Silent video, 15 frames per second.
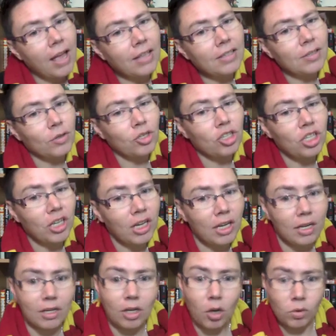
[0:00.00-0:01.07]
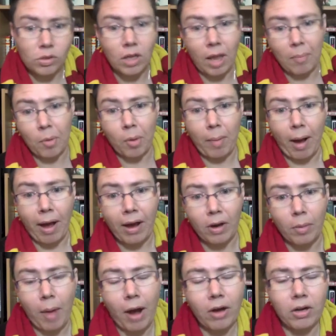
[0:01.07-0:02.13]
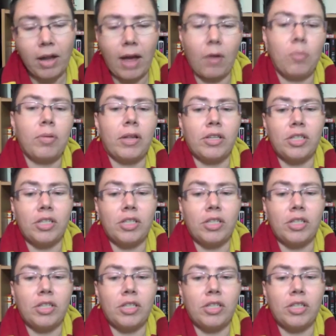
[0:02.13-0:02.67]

And so she knows a lot more about Harry Potter now,